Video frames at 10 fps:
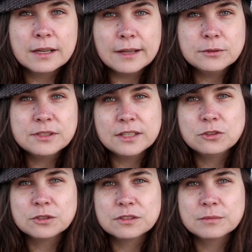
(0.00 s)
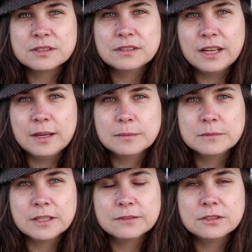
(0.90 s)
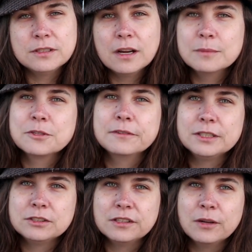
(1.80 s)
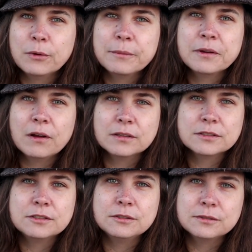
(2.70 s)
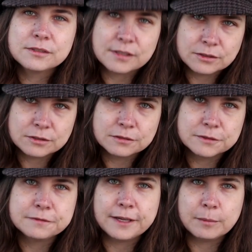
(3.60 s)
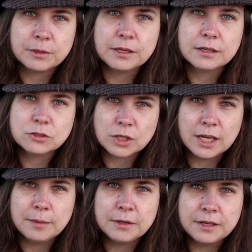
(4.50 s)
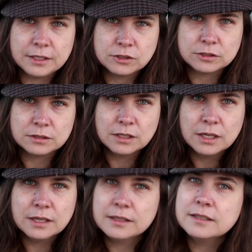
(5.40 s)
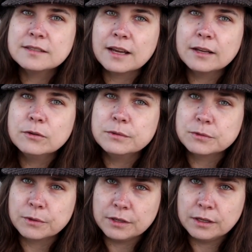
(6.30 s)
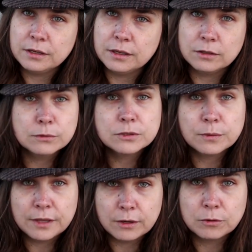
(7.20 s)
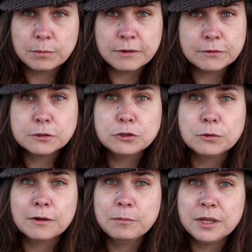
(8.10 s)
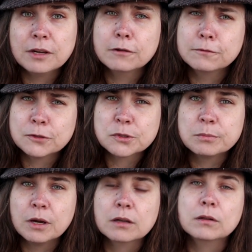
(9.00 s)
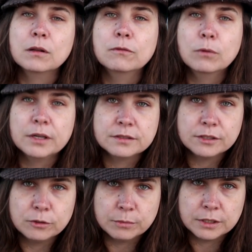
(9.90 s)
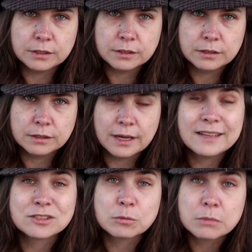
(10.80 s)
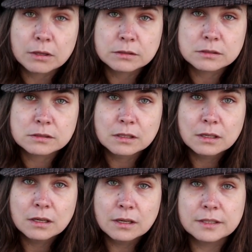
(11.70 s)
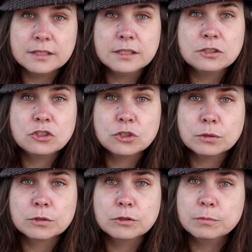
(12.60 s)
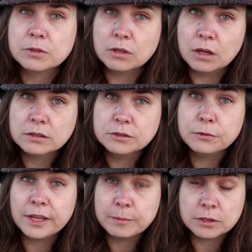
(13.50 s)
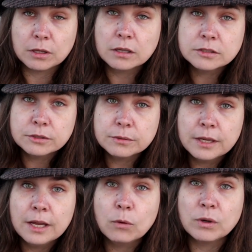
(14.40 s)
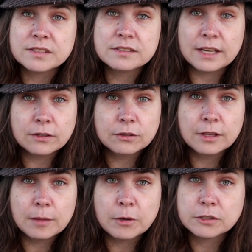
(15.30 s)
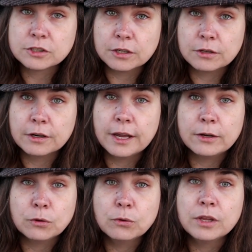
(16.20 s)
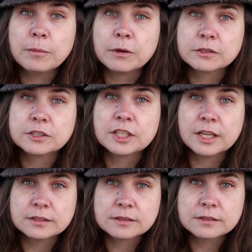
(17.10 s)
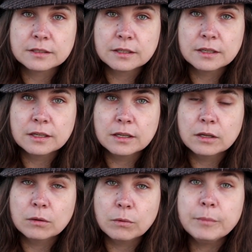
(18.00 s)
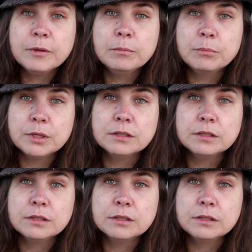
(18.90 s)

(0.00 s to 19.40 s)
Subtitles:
Gynocentrism is a name given to the observation that women constitute the center of a family, a tribe, a nation. They decide who is within and who is without by virtue of being our first model of what is human, as our mothers. They teach children who belong to, they belong to, what standard they march under, and who they march against. Women